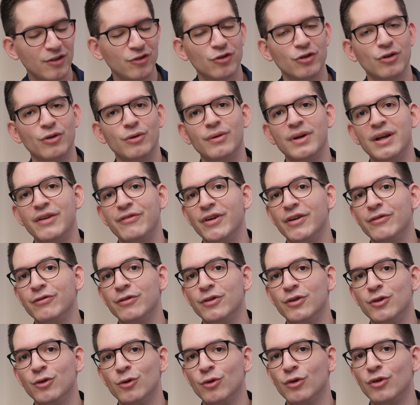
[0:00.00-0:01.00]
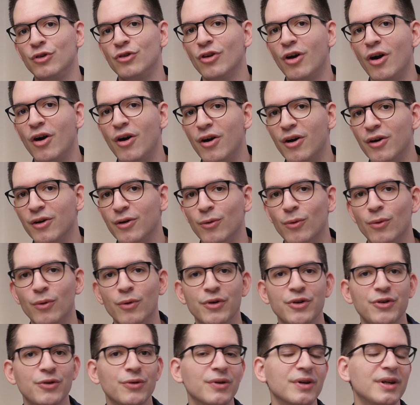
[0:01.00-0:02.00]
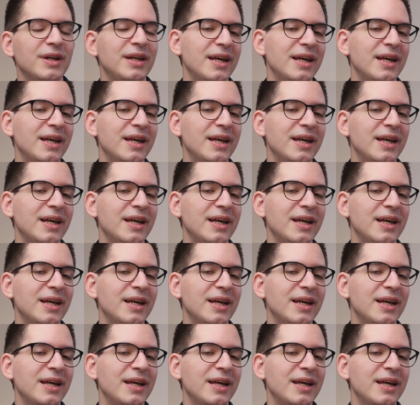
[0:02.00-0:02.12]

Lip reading: so if ever your dog or your